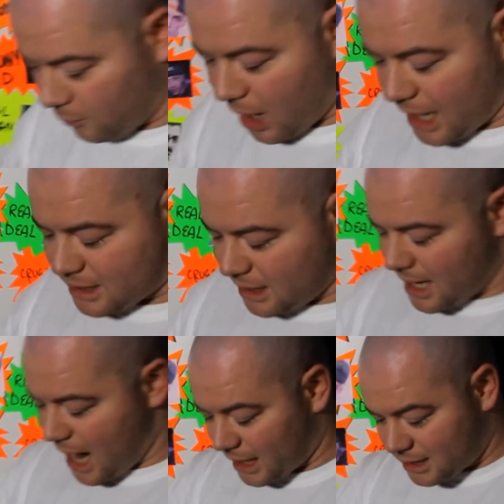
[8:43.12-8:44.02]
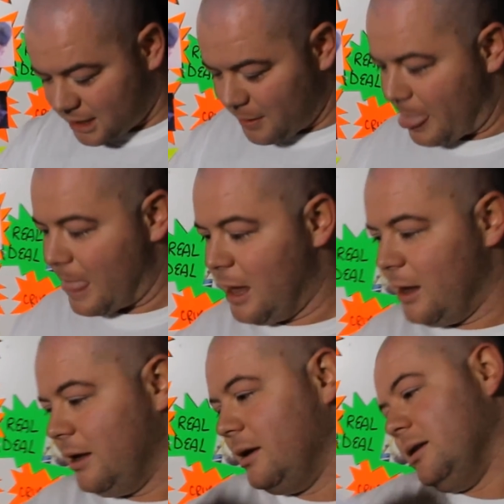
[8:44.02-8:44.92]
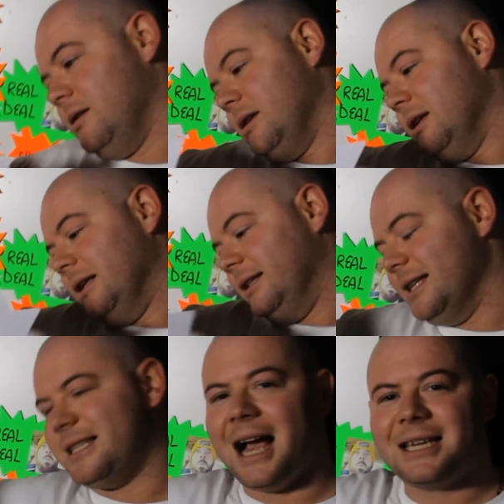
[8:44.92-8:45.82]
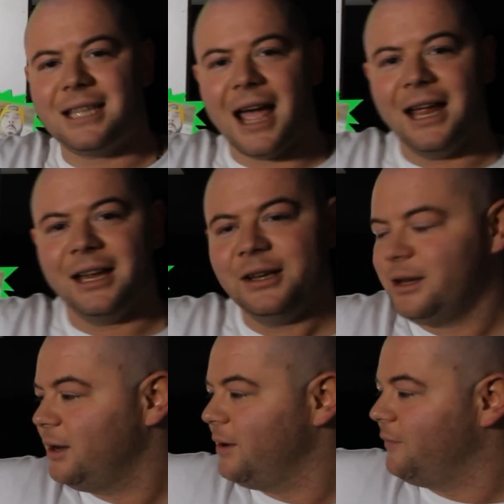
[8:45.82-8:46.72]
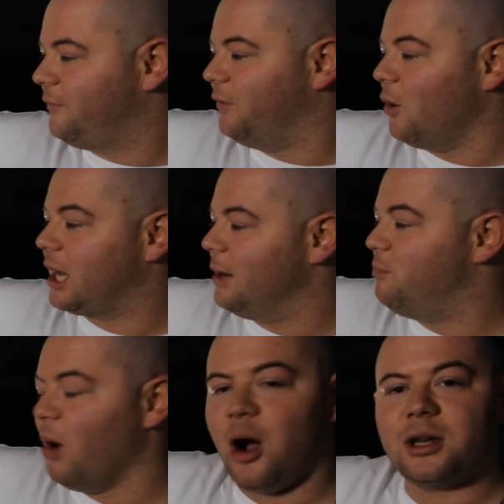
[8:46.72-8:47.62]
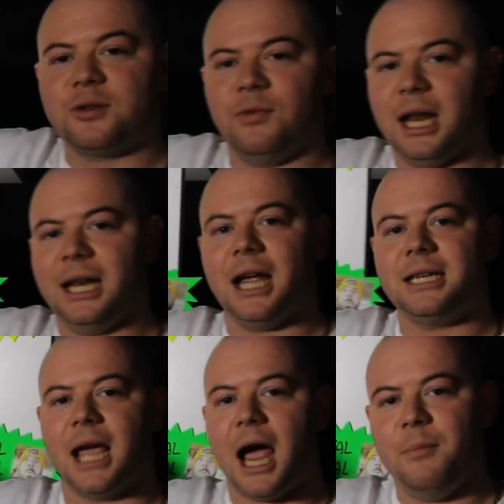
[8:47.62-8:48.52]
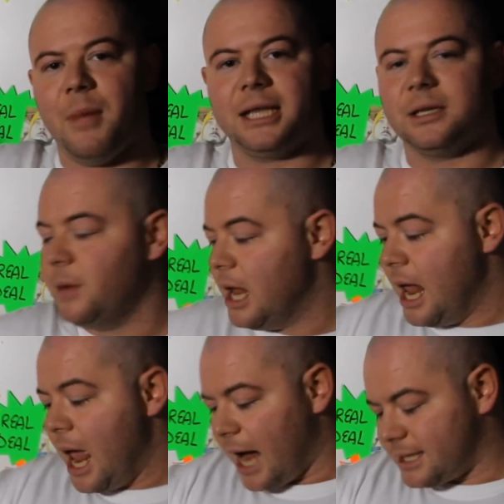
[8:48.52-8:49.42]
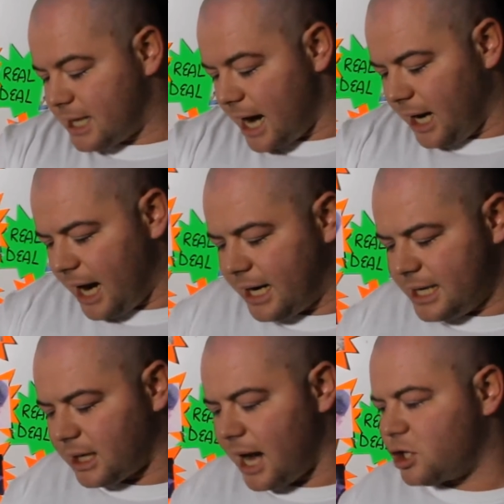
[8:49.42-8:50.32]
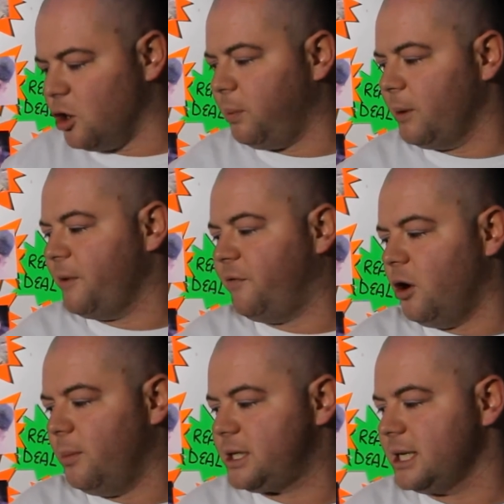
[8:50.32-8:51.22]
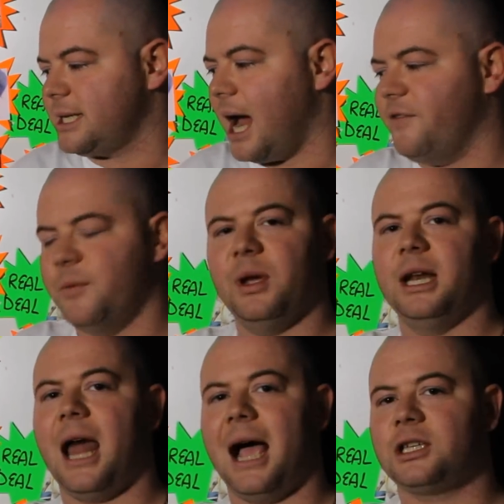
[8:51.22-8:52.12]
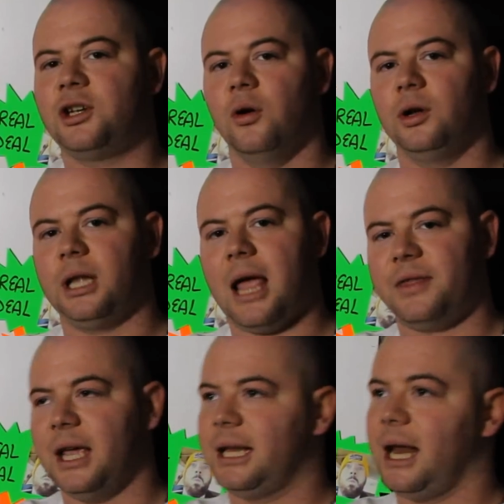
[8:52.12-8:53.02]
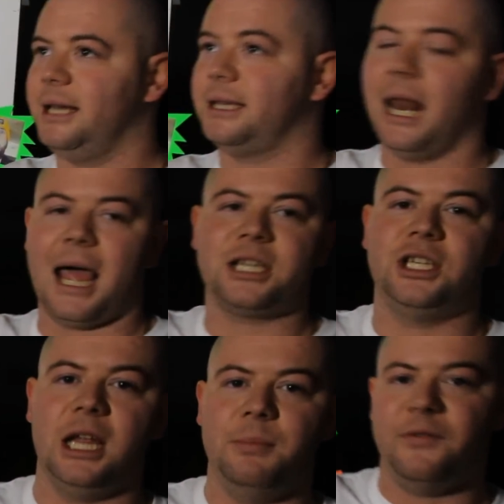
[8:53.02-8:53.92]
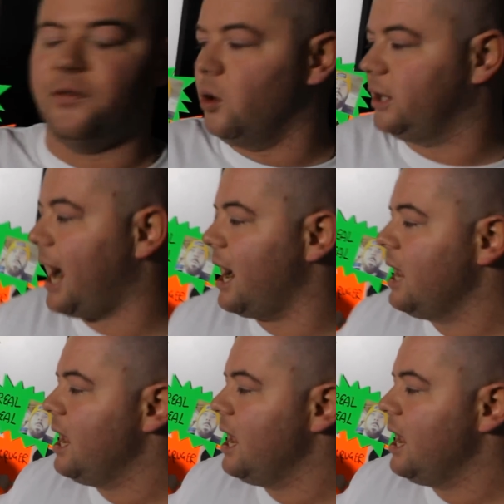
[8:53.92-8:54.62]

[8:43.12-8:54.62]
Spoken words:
Right, next, Dizaster, fucking boss, really nice guy, met him. I'd say like his last couple of performances haven't been as good. I think like the last year before that,